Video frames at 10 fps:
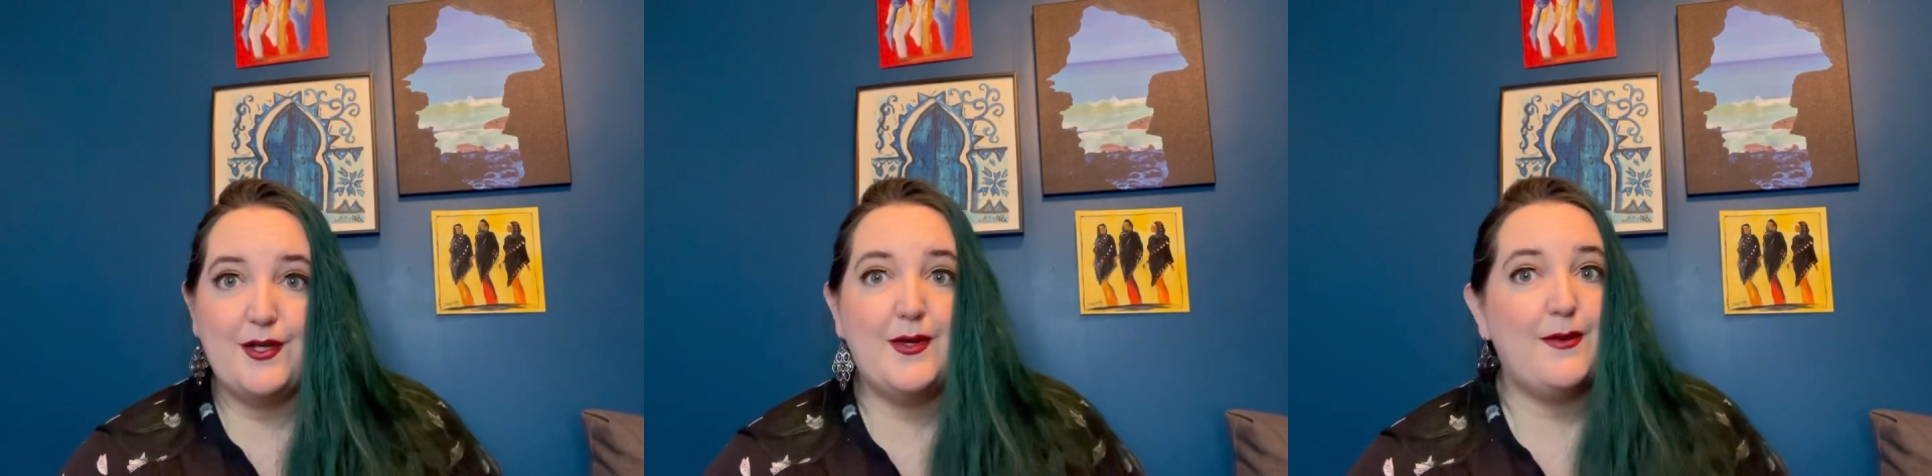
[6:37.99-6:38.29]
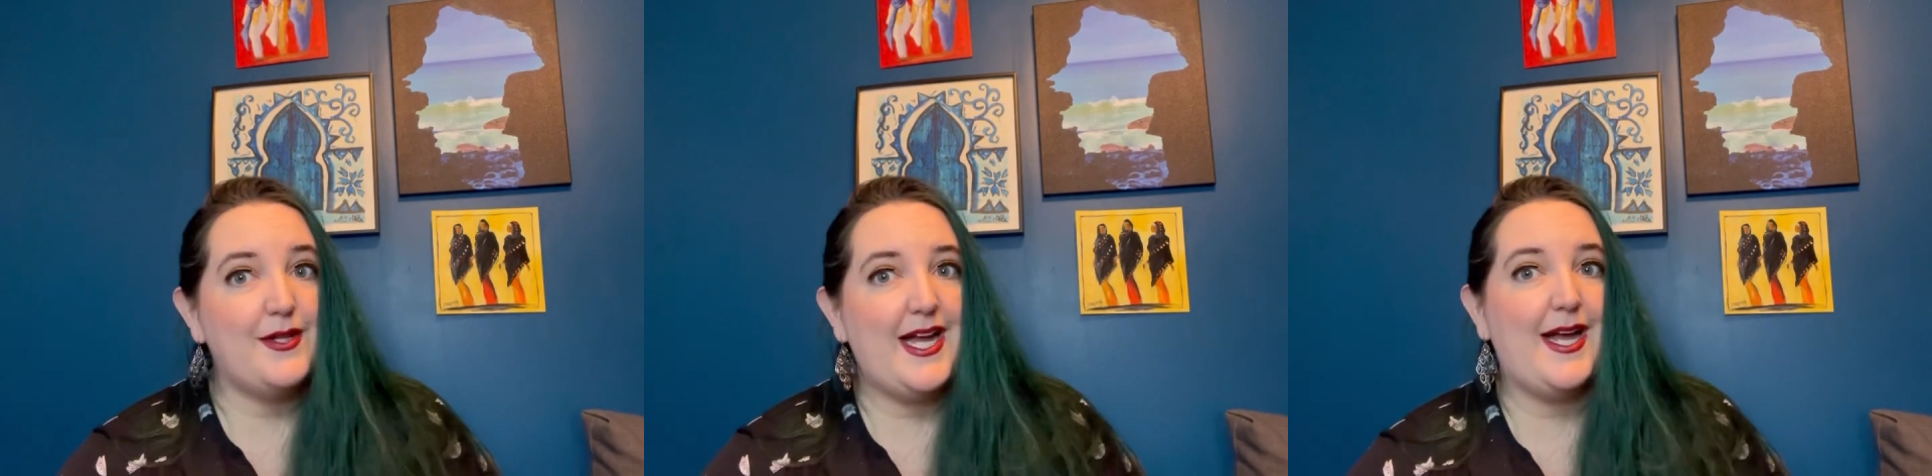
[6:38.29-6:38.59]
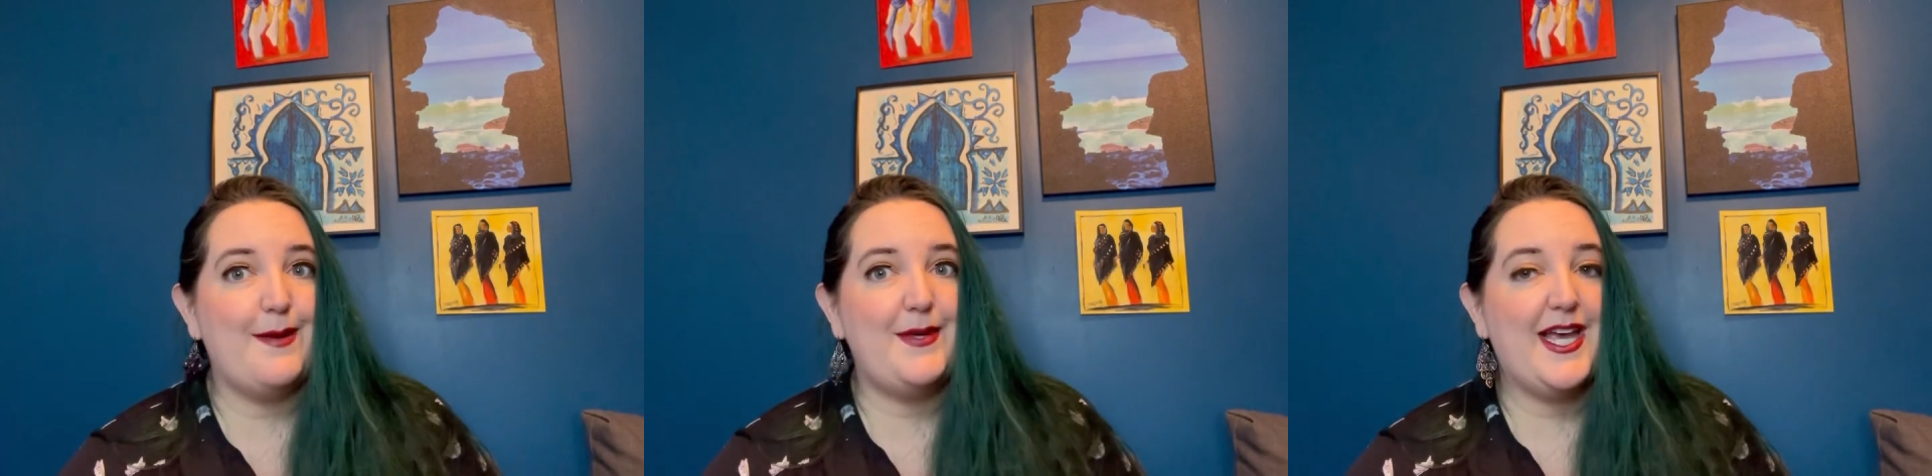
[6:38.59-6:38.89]
I will
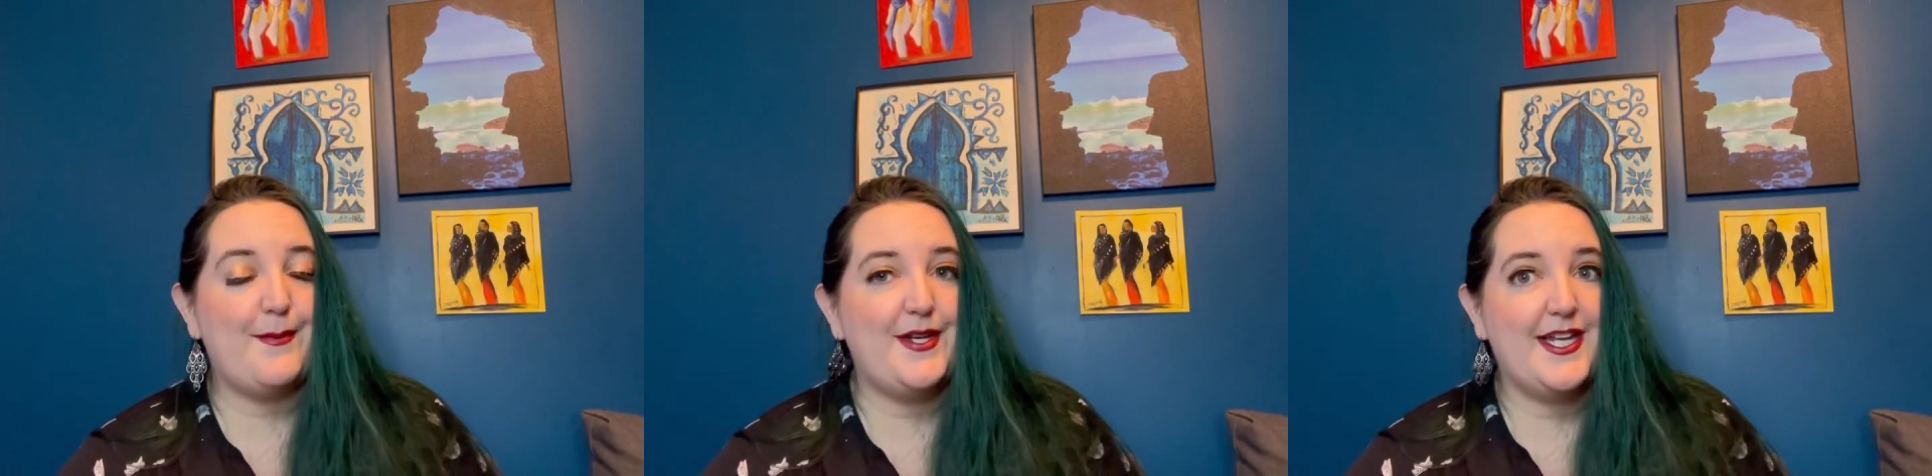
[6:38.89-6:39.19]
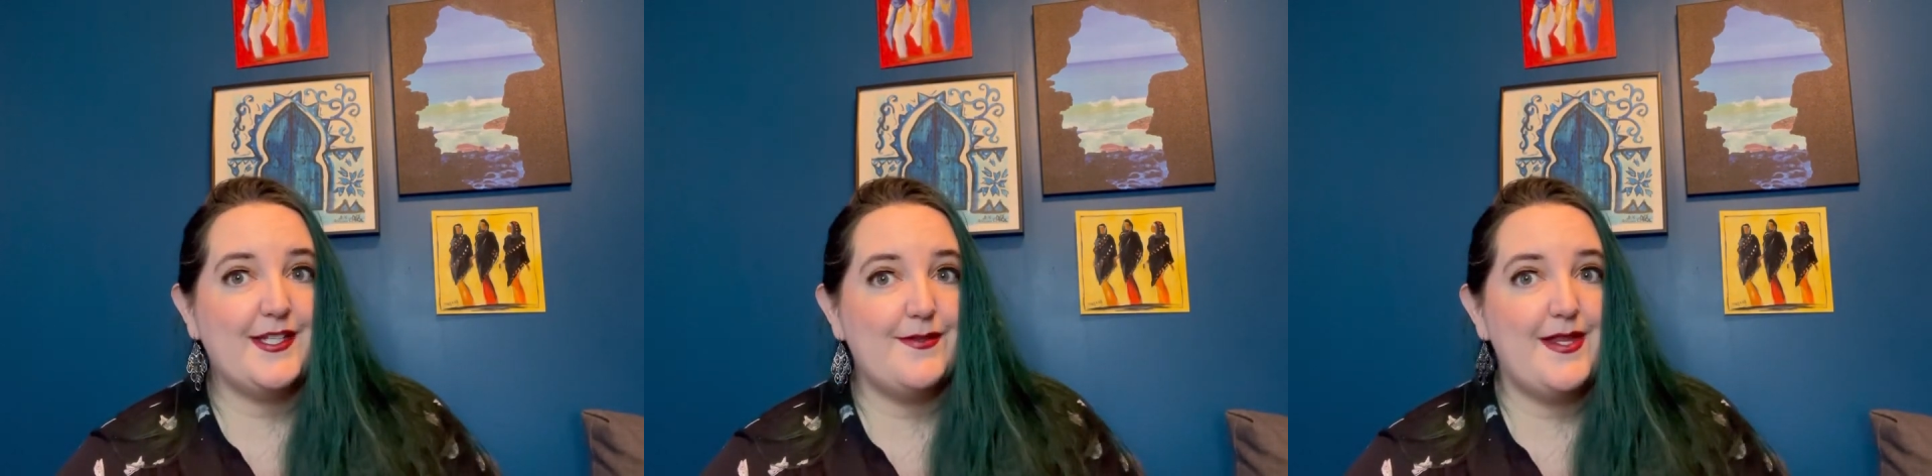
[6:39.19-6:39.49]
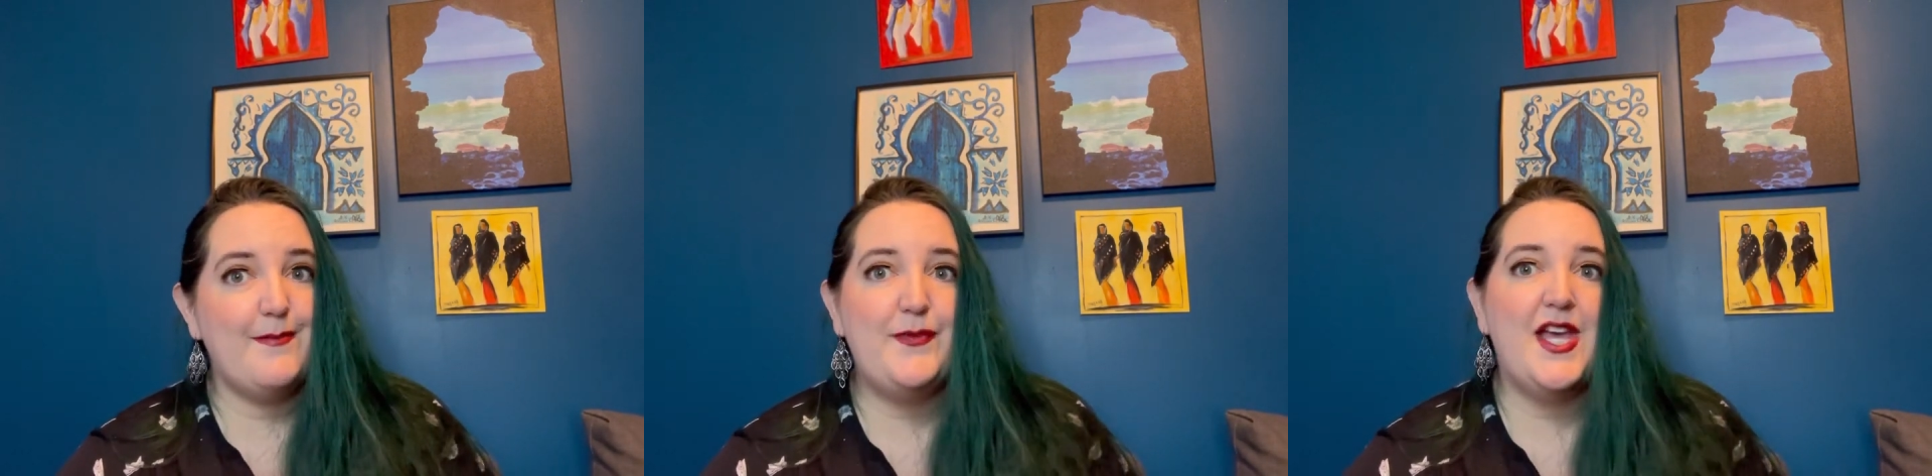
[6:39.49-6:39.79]
be happy to answer them.